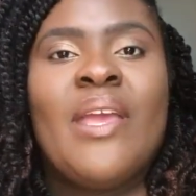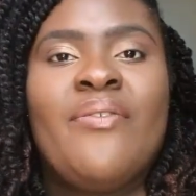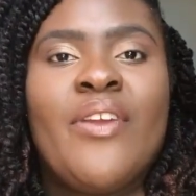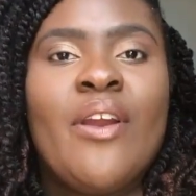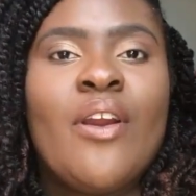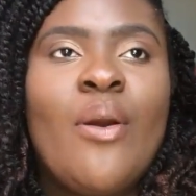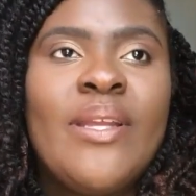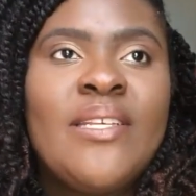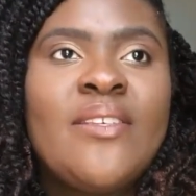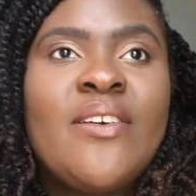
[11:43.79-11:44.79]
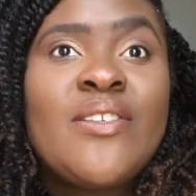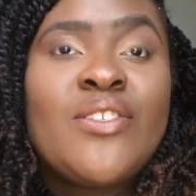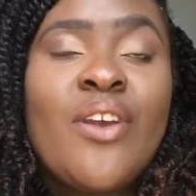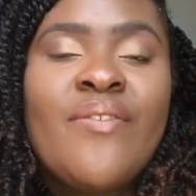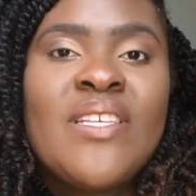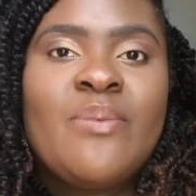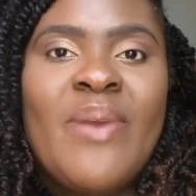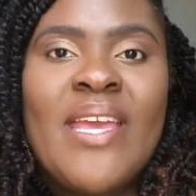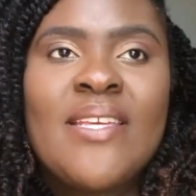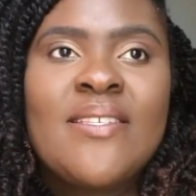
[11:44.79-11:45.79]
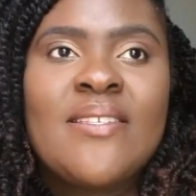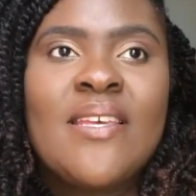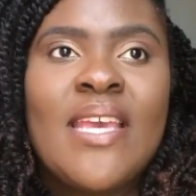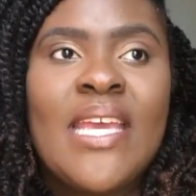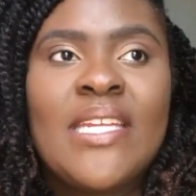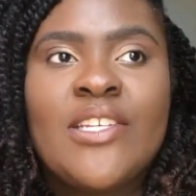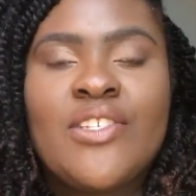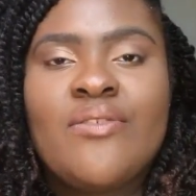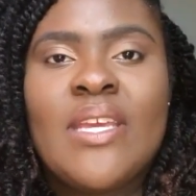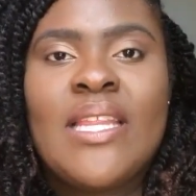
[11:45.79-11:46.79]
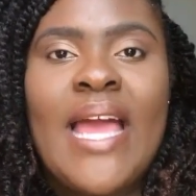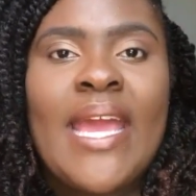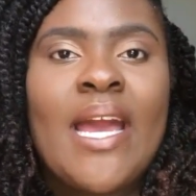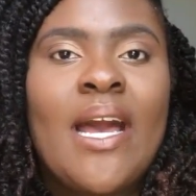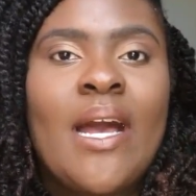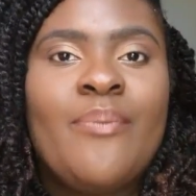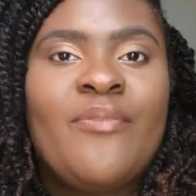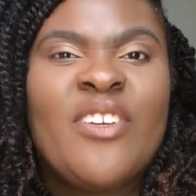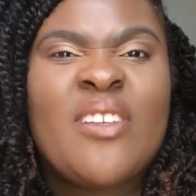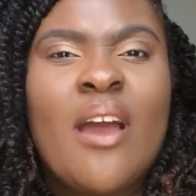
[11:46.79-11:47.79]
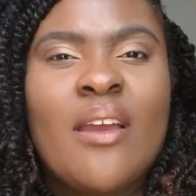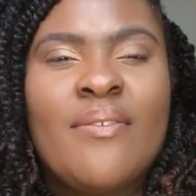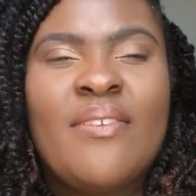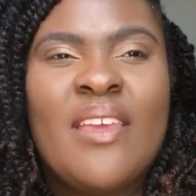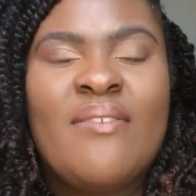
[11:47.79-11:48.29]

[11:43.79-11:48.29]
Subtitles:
If you're going into a service-based industry like photography,